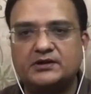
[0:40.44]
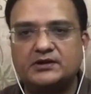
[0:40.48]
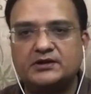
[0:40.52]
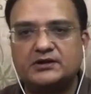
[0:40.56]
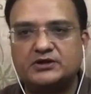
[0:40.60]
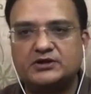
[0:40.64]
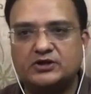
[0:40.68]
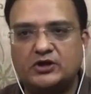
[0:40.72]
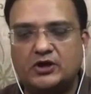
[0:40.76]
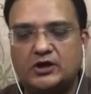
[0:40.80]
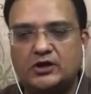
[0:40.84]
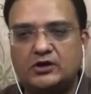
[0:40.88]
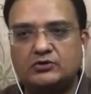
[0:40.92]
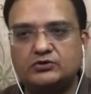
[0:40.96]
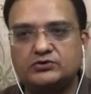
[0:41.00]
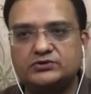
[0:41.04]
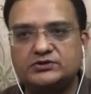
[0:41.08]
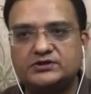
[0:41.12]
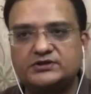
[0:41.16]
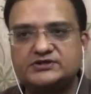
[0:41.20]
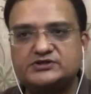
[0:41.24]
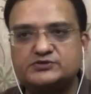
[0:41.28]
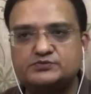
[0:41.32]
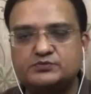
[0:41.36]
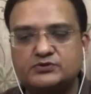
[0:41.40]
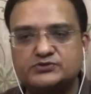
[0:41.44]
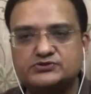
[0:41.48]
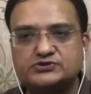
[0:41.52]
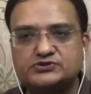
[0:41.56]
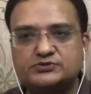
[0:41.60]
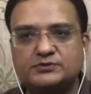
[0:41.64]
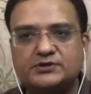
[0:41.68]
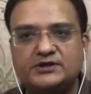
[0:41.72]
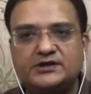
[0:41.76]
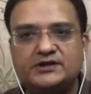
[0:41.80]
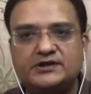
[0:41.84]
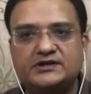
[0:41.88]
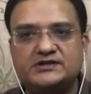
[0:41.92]
Now, the
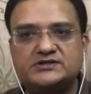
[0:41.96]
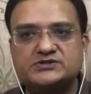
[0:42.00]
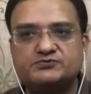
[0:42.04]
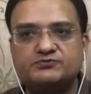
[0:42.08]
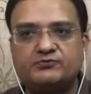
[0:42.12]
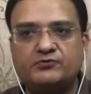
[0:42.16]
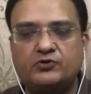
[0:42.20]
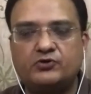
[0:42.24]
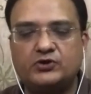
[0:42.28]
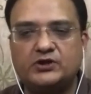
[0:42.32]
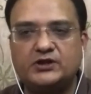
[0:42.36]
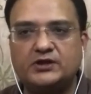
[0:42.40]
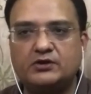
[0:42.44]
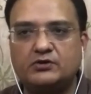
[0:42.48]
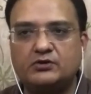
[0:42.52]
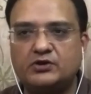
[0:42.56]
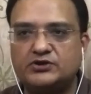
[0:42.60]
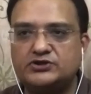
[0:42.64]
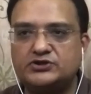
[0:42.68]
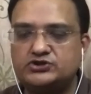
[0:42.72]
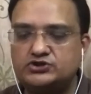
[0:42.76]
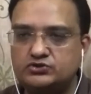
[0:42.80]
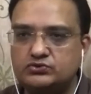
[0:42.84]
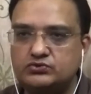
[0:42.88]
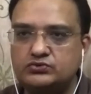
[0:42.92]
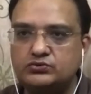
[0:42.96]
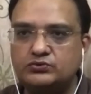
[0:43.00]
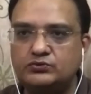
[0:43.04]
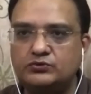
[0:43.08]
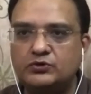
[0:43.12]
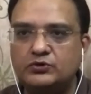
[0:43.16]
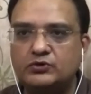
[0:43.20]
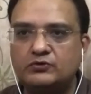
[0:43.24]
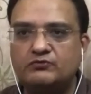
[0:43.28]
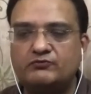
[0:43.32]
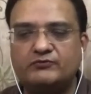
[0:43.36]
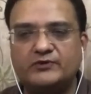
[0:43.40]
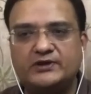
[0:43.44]
responsibility is falling on you
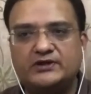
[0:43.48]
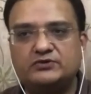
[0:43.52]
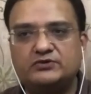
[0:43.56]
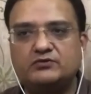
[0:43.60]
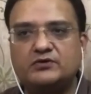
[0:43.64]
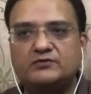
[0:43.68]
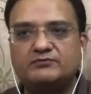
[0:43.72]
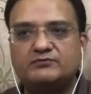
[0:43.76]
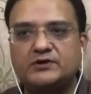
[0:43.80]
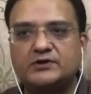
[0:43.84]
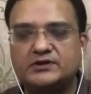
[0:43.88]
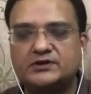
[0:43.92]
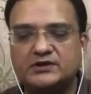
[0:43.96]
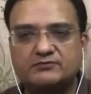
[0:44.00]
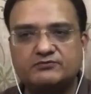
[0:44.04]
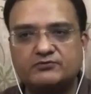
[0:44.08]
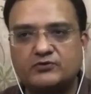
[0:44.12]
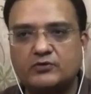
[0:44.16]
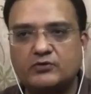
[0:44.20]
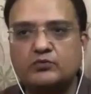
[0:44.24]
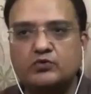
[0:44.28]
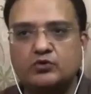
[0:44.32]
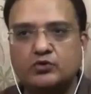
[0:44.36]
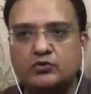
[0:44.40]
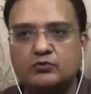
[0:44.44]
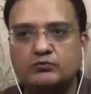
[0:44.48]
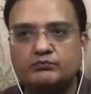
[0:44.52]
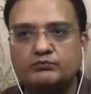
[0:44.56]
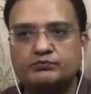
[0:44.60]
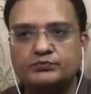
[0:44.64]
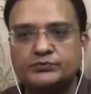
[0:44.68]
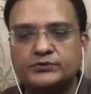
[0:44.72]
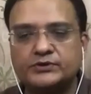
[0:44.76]
when you are working from home.